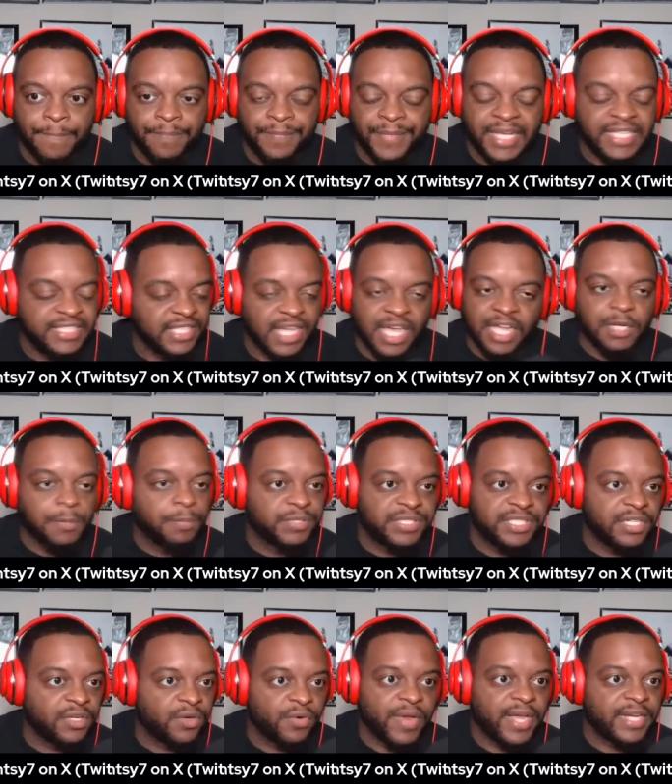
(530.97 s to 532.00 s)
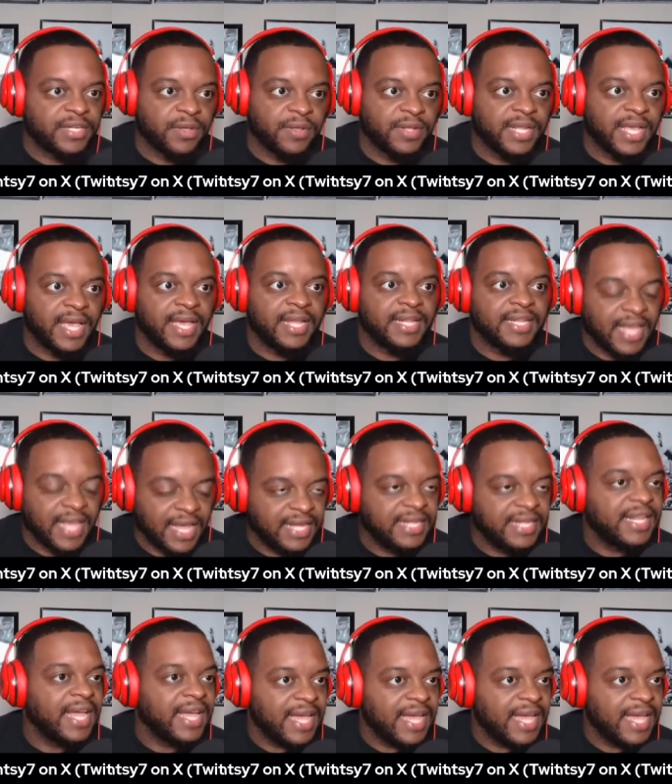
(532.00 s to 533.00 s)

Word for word: He's 100% correct on that. They they